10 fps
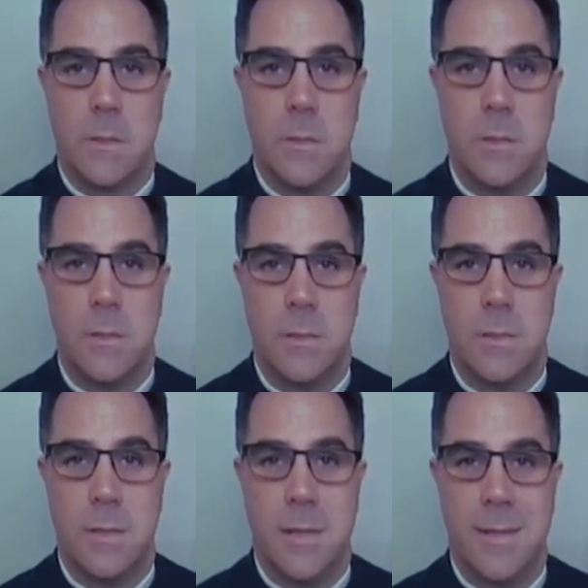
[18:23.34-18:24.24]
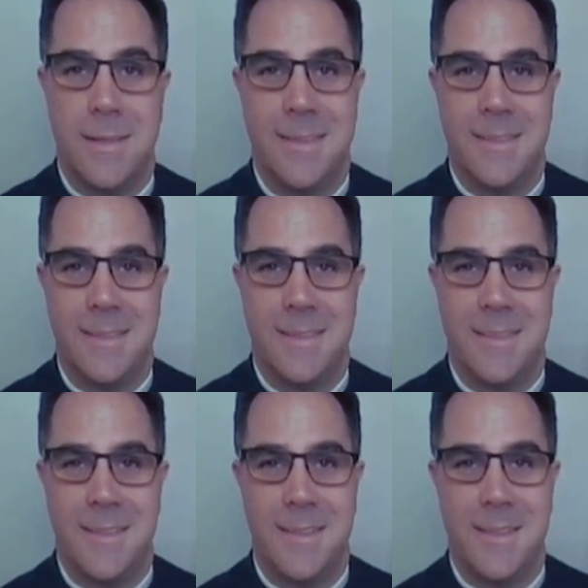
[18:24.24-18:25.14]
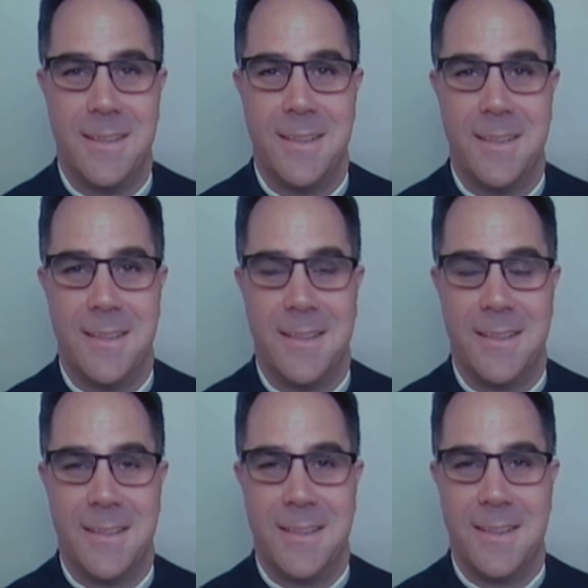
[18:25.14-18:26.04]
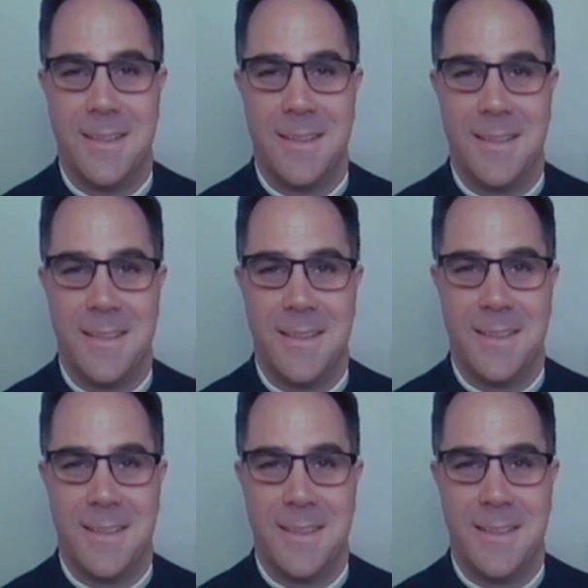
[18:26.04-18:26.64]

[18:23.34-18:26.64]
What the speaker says: No words are spoken by the person on screen.